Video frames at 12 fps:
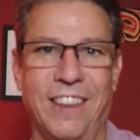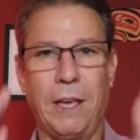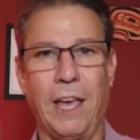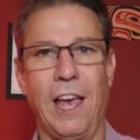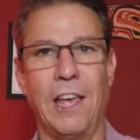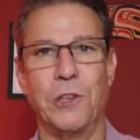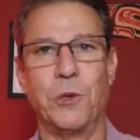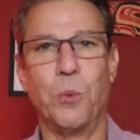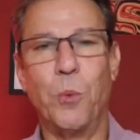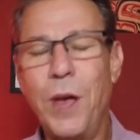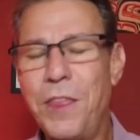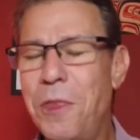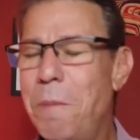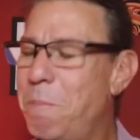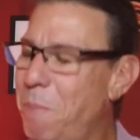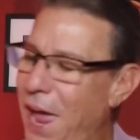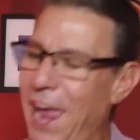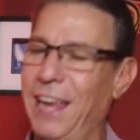Because what the
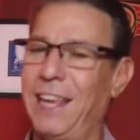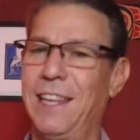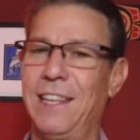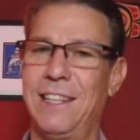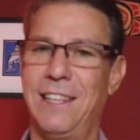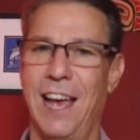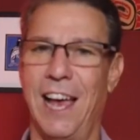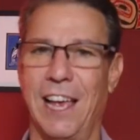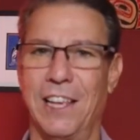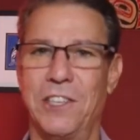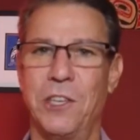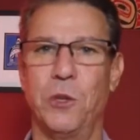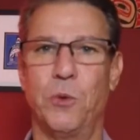bank does